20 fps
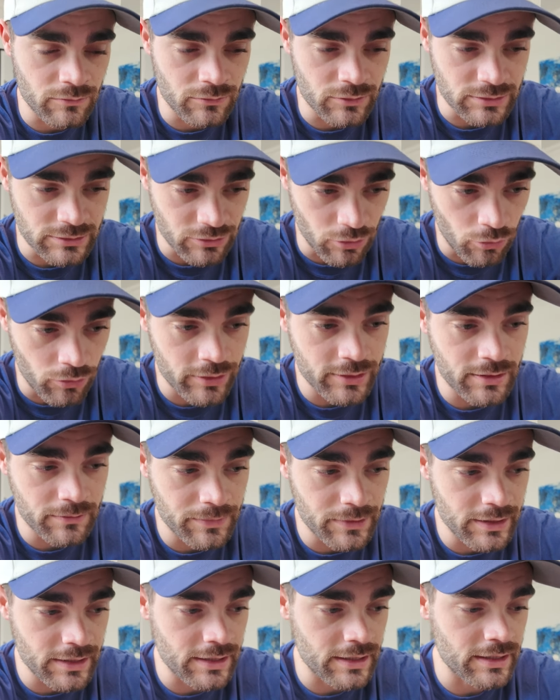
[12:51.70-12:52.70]
was going to
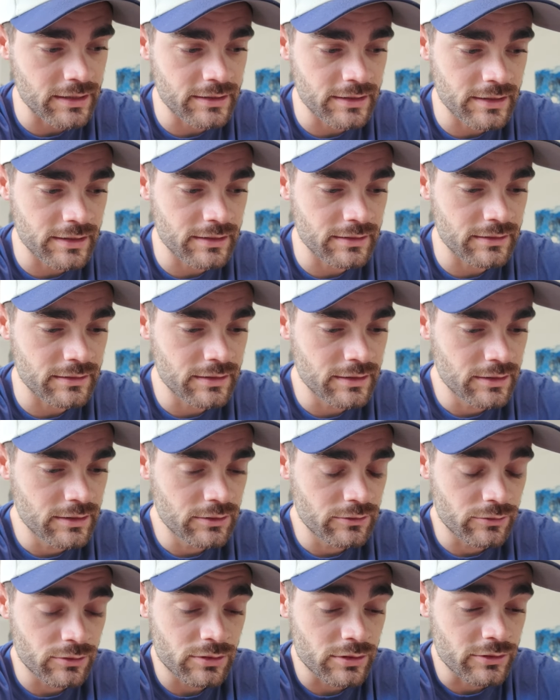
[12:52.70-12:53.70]
be, and I didn't
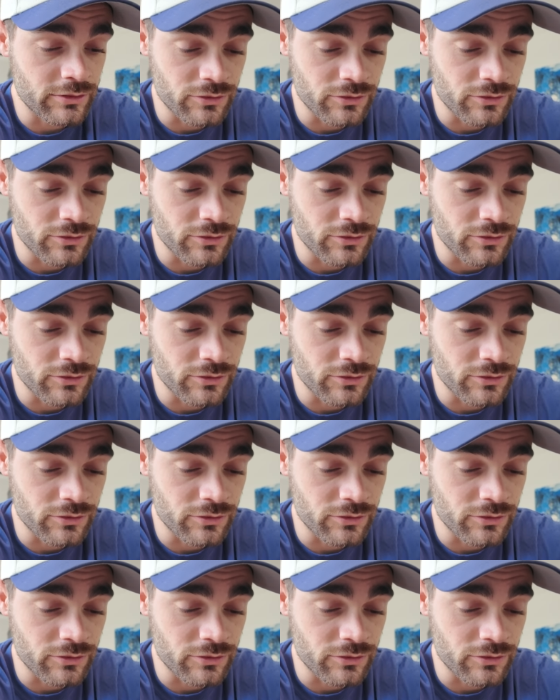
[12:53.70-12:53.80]
really